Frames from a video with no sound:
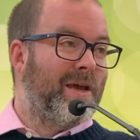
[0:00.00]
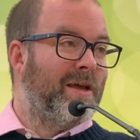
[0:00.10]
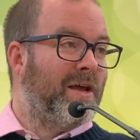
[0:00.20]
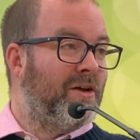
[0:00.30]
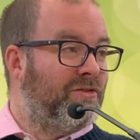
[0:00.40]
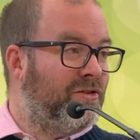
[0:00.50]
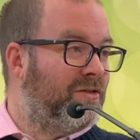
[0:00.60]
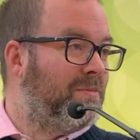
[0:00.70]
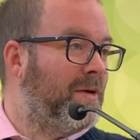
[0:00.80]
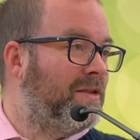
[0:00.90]
And as you
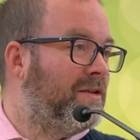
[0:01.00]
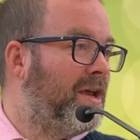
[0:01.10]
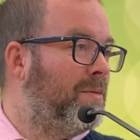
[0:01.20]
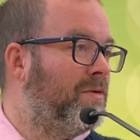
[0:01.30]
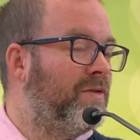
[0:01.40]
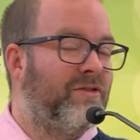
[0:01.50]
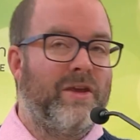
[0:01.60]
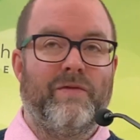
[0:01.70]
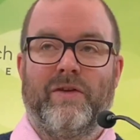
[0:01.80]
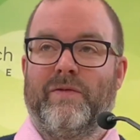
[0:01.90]
submit to him and
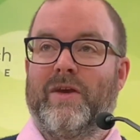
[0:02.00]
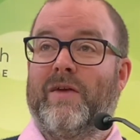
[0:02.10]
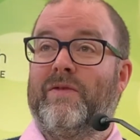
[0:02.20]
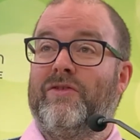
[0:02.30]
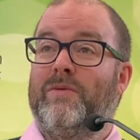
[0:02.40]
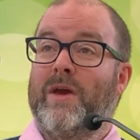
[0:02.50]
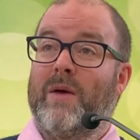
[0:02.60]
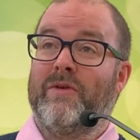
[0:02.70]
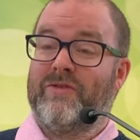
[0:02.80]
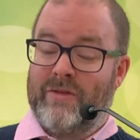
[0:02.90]
receive his forgiveness, you
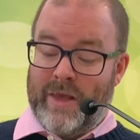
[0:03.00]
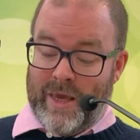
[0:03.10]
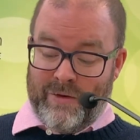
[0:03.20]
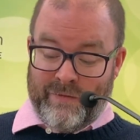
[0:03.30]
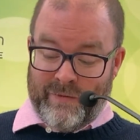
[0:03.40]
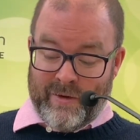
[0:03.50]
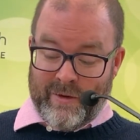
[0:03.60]
become his slave.